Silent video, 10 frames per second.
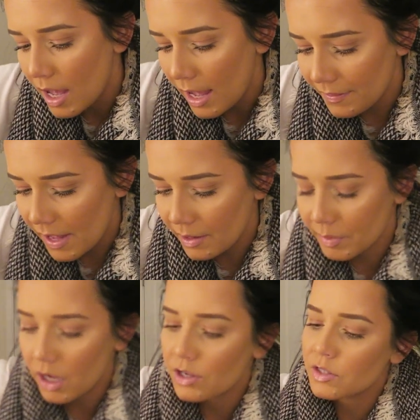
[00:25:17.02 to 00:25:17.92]
And then
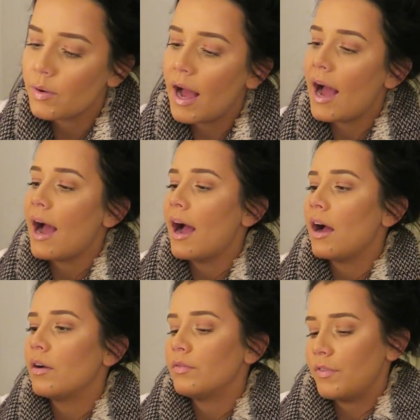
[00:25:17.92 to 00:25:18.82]
we also
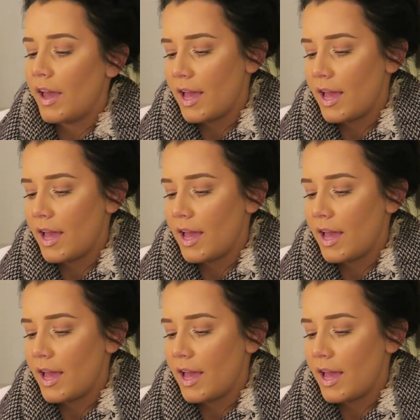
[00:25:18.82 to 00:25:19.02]
have